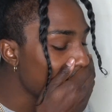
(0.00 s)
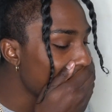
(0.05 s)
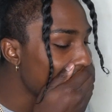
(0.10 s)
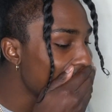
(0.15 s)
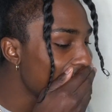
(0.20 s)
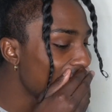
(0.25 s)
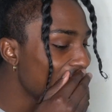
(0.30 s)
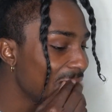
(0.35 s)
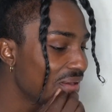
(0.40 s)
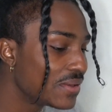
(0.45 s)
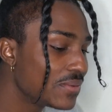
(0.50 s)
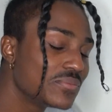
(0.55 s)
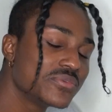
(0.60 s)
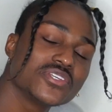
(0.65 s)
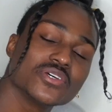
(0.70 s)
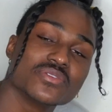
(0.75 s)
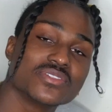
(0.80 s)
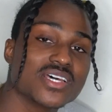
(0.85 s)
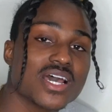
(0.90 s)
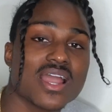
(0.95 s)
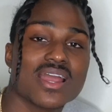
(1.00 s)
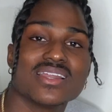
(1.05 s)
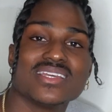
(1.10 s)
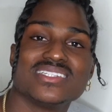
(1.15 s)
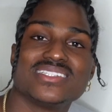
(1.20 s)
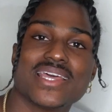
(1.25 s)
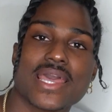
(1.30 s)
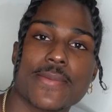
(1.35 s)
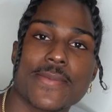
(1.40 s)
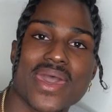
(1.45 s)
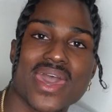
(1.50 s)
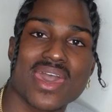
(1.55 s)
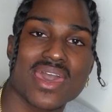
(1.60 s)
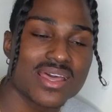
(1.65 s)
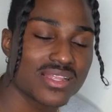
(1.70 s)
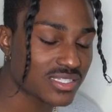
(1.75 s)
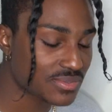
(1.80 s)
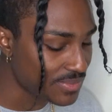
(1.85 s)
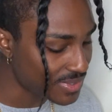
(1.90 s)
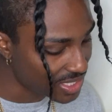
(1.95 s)
Shopping I'm so tired of these damn
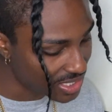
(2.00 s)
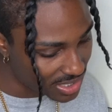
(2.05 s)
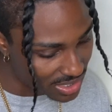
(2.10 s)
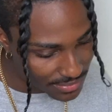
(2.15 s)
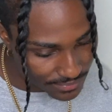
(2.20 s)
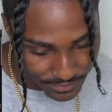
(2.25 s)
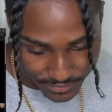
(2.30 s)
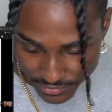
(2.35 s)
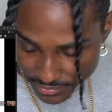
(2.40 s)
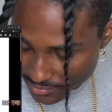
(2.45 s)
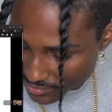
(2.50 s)
ads, man. You're looking